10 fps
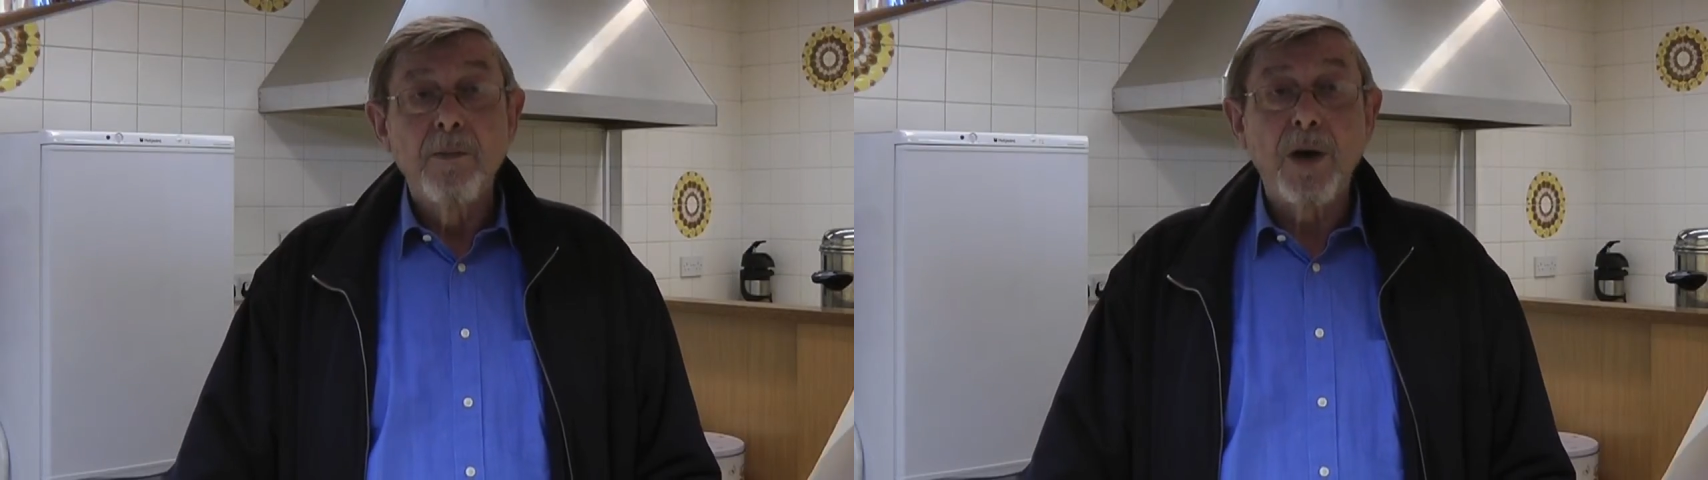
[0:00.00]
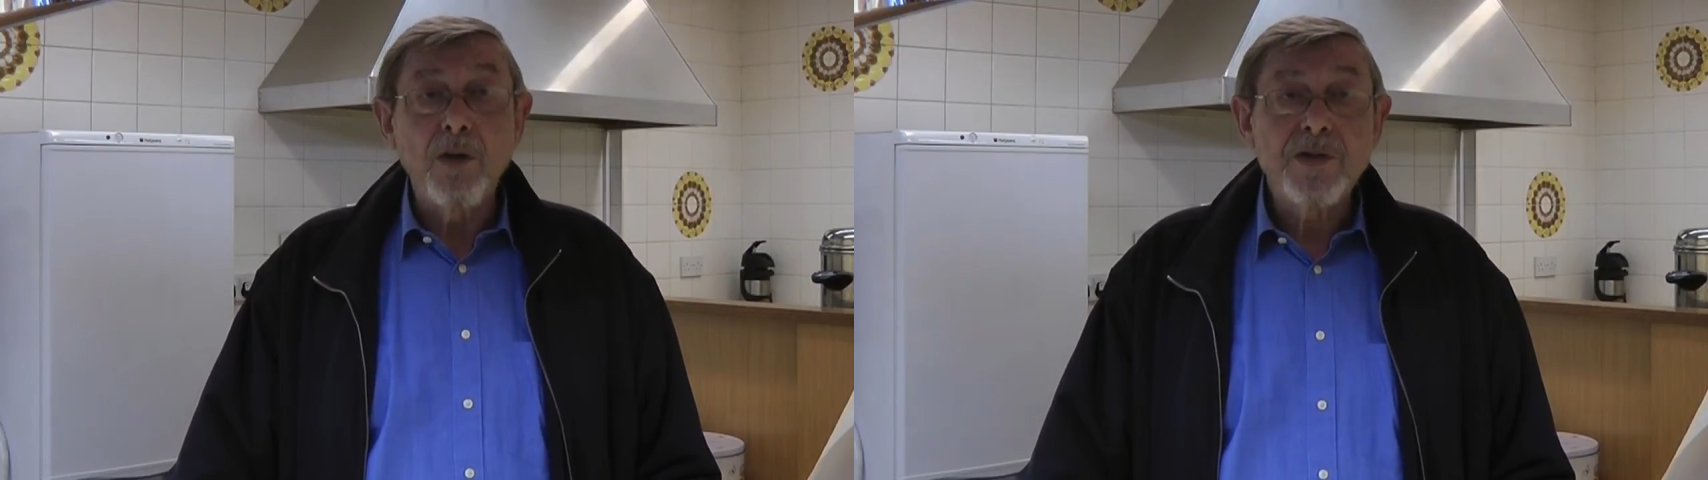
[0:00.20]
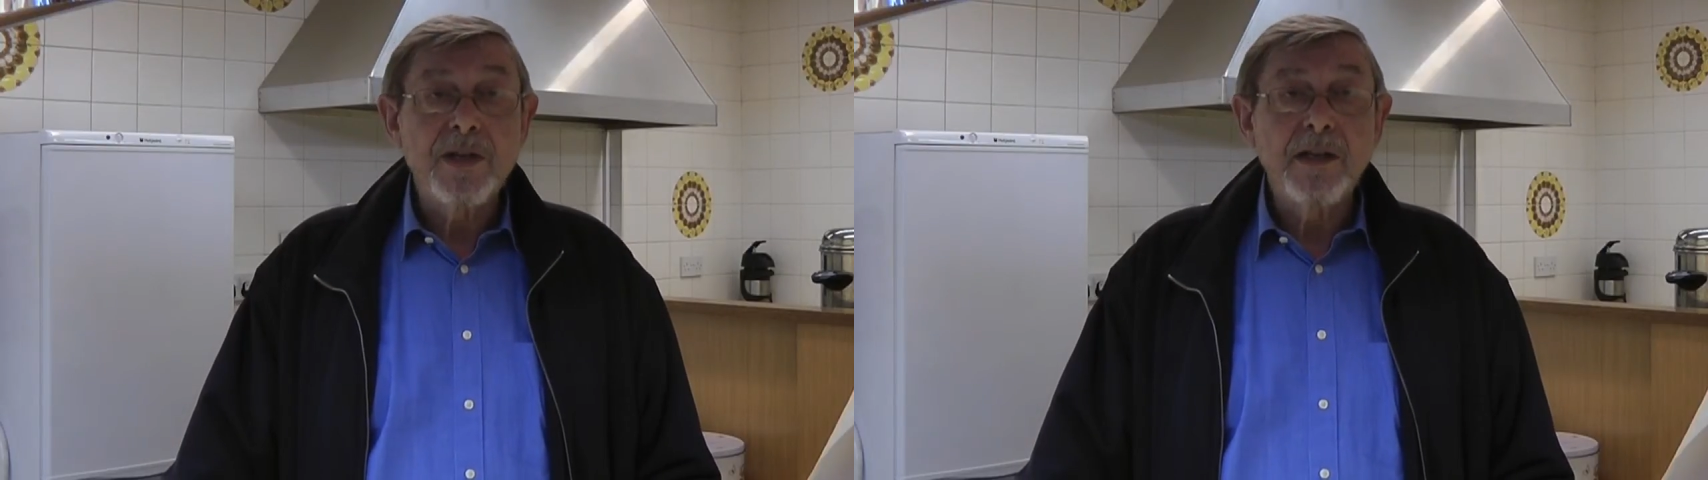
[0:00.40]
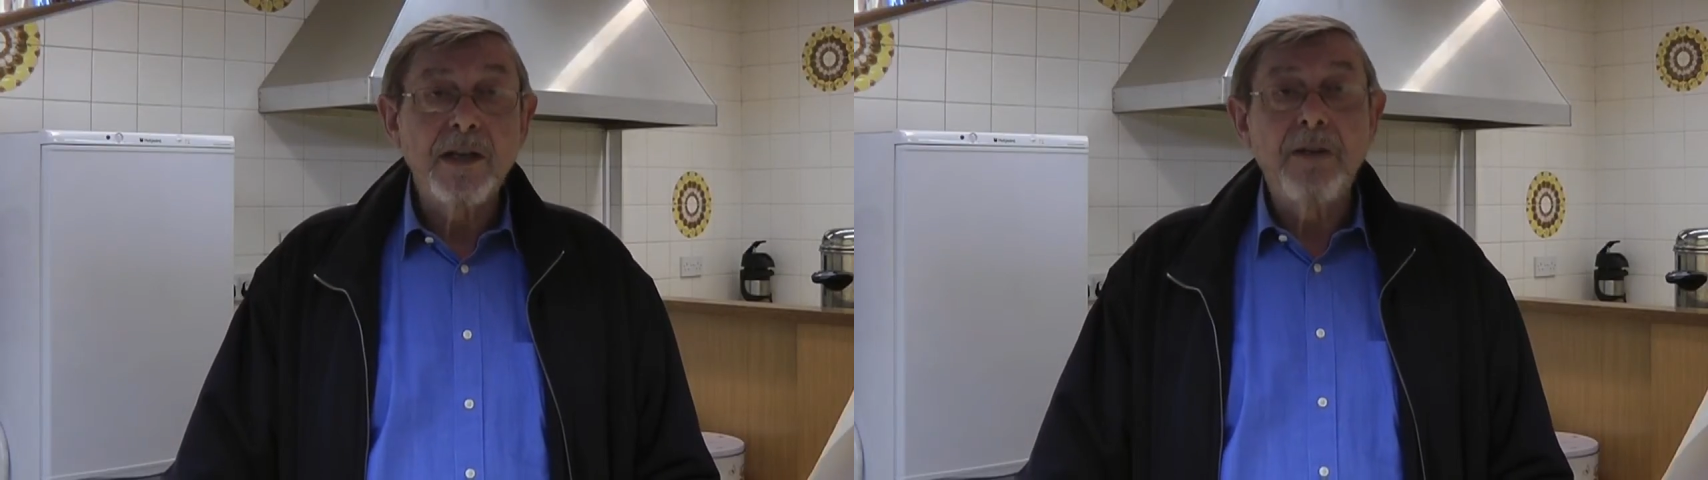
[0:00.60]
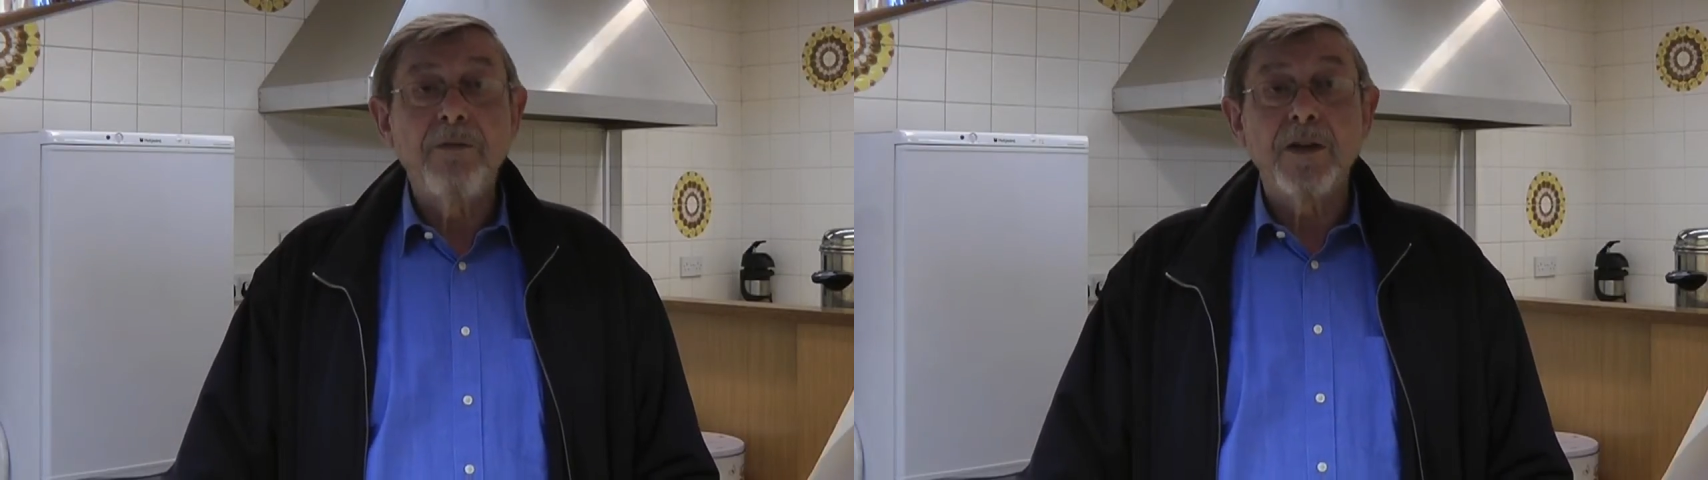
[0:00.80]

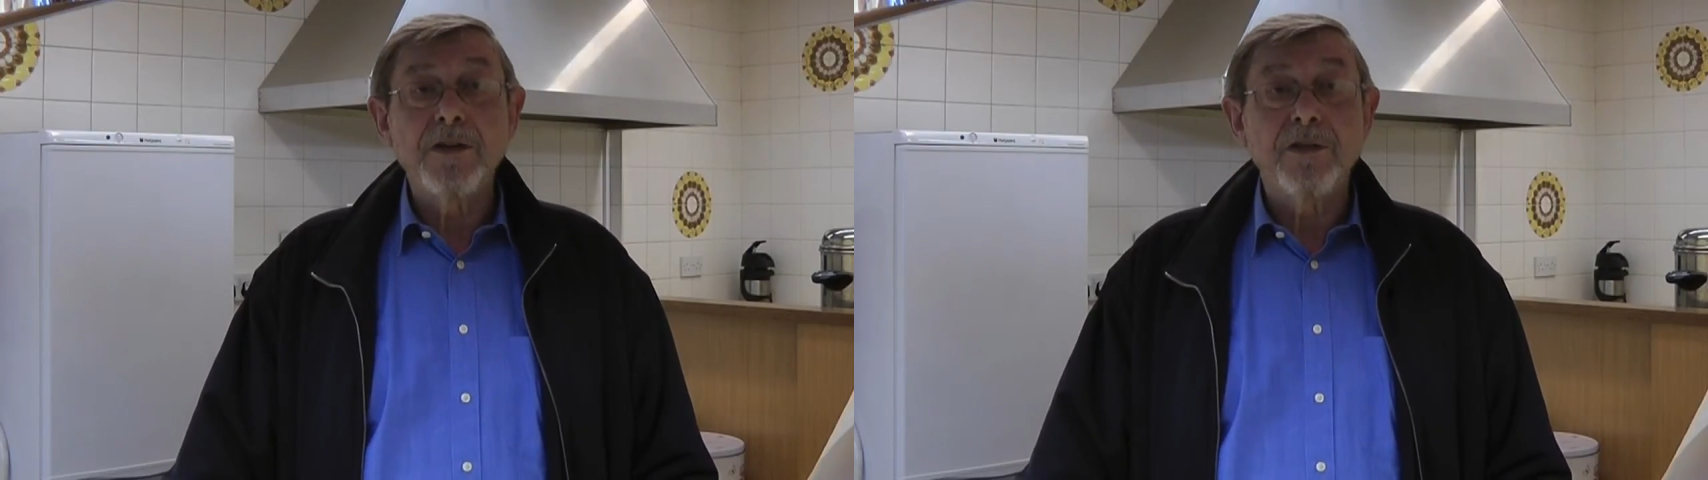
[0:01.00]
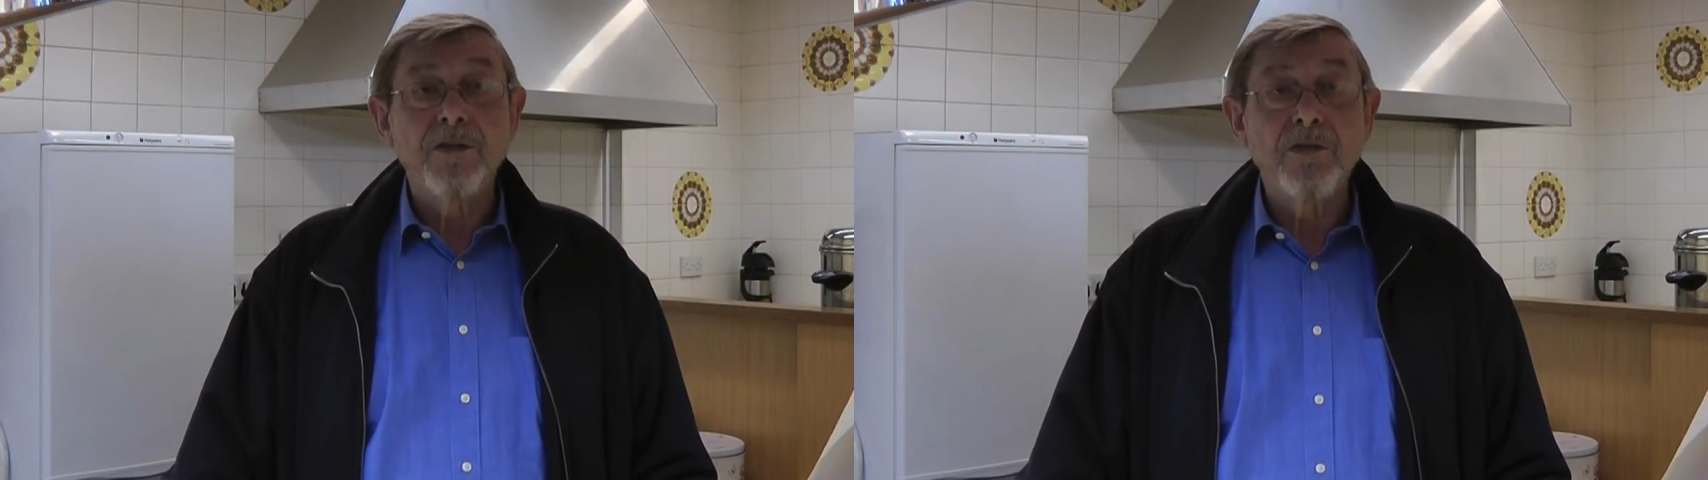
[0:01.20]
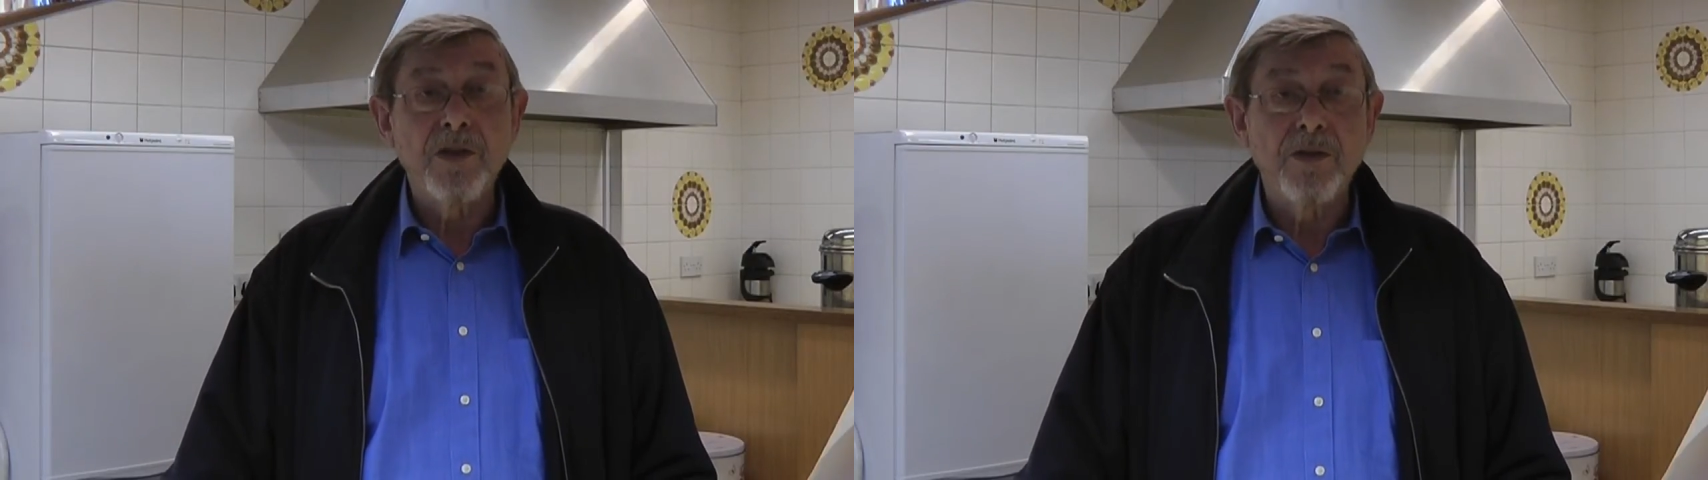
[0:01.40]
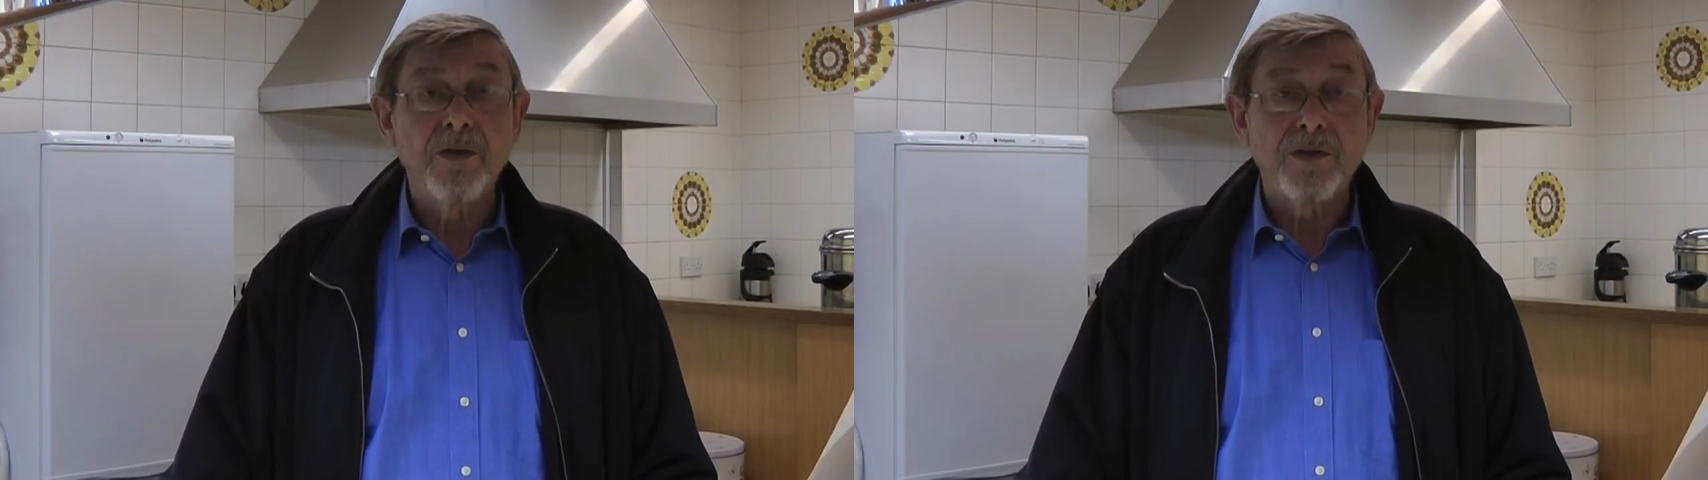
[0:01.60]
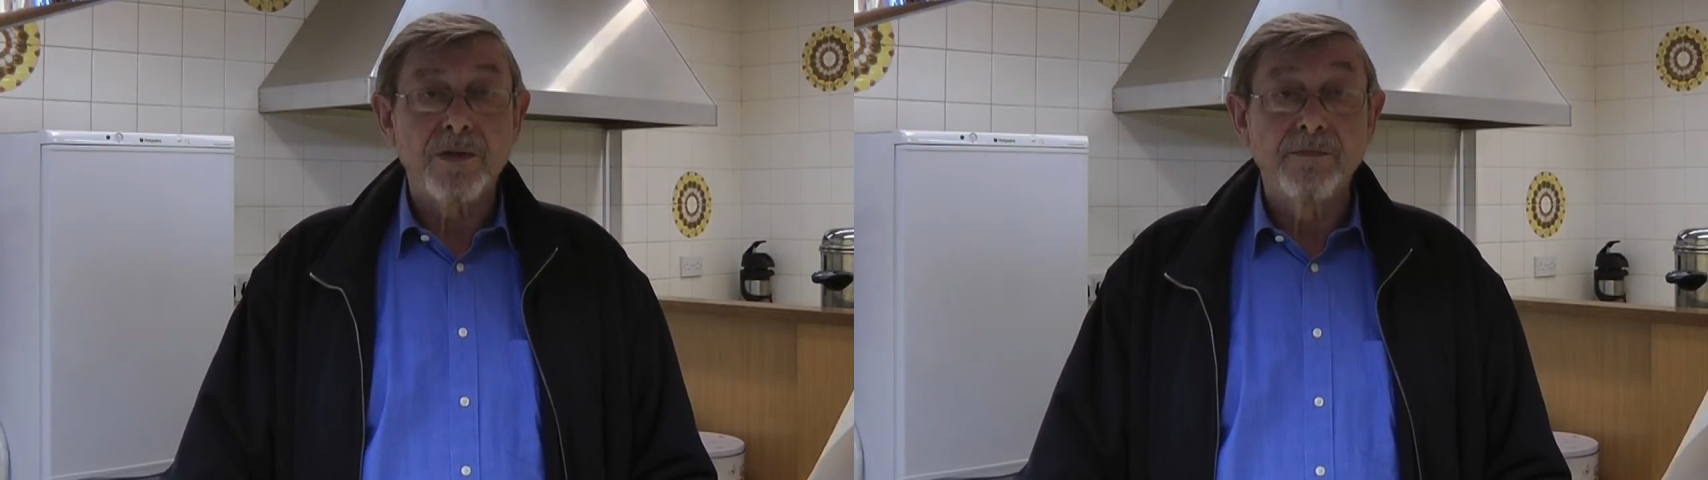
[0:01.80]
posting leaflets through
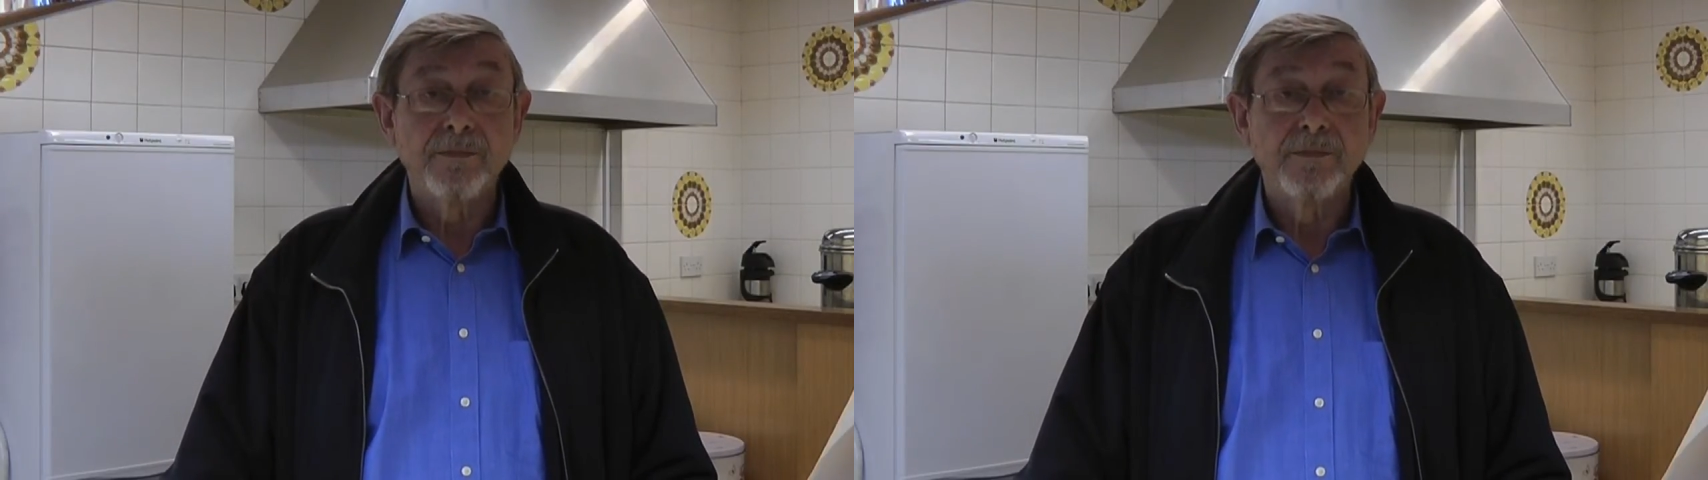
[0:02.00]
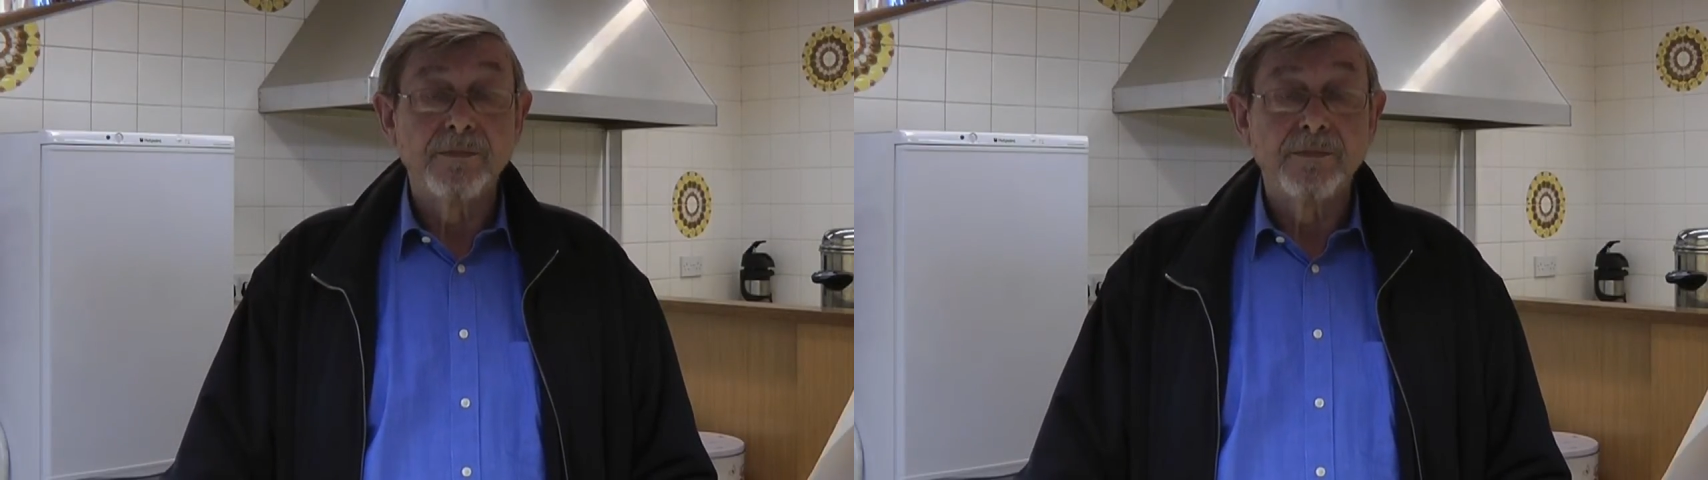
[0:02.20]
doors?